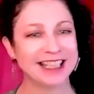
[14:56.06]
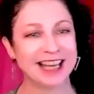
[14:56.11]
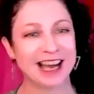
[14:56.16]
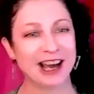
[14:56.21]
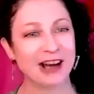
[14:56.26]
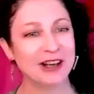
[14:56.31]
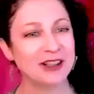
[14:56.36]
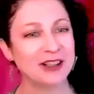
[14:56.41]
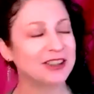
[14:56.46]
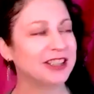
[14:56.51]

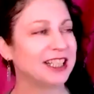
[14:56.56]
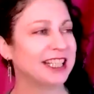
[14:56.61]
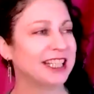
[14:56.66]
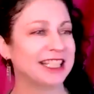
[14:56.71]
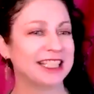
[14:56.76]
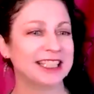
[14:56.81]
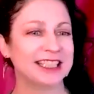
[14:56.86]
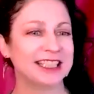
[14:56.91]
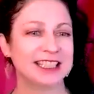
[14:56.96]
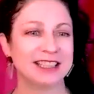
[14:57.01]
out,
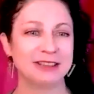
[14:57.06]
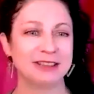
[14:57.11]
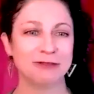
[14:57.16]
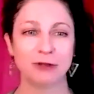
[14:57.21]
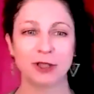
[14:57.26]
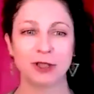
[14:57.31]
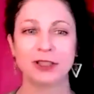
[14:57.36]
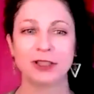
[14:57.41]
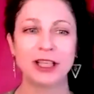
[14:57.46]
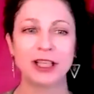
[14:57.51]
and it
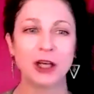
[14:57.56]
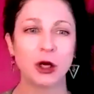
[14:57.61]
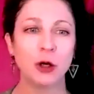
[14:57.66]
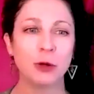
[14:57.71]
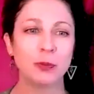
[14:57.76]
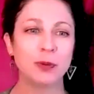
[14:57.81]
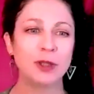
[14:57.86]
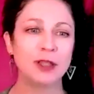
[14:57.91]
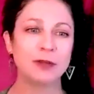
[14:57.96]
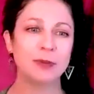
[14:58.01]
really
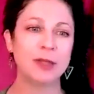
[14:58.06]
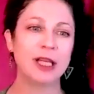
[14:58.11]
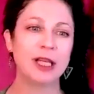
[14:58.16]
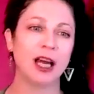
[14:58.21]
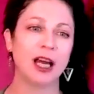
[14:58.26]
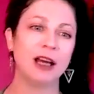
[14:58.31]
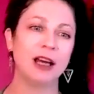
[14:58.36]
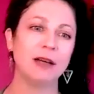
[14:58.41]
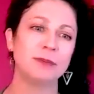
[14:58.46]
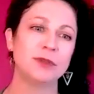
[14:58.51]
opened me
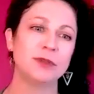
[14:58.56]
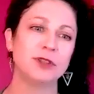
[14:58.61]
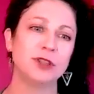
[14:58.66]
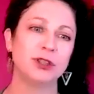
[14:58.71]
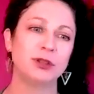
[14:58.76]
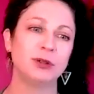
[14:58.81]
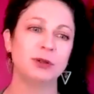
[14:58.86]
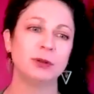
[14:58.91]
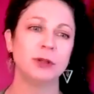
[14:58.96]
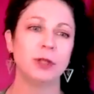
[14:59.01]
up
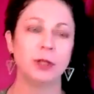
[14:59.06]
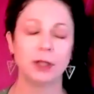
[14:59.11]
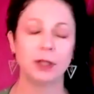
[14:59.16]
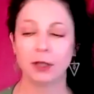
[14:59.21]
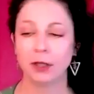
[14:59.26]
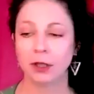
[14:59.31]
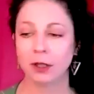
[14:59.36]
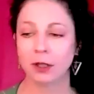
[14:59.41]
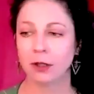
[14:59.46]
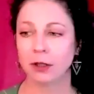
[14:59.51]
to
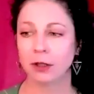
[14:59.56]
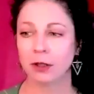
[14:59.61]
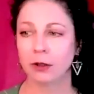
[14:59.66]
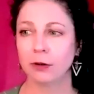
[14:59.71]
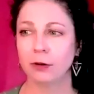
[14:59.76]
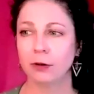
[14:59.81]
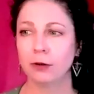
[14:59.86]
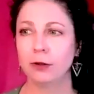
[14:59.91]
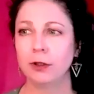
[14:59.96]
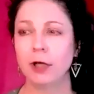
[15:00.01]

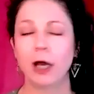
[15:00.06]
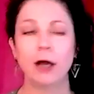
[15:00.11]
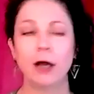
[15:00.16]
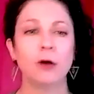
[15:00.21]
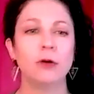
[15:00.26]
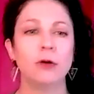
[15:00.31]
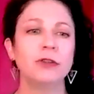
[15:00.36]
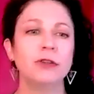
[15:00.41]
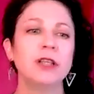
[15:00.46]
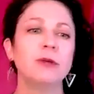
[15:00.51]
not
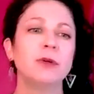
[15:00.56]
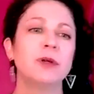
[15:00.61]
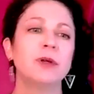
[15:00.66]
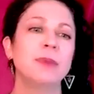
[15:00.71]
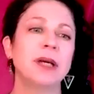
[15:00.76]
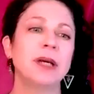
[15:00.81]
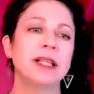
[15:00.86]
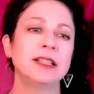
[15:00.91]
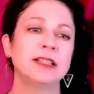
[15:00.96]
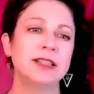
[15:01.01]
only were
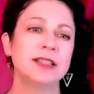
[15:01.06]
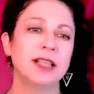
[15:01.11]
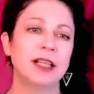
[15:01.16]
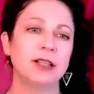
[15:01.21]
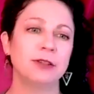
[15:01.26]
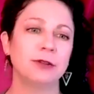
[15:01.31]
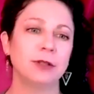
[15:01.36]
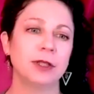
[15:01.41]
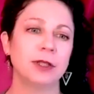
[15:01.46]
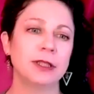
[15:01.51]
men
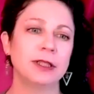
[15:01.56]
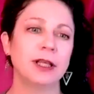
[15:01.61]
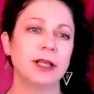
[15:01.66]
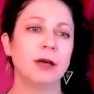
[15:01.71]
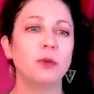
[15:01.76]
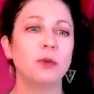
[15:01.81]
sacred, that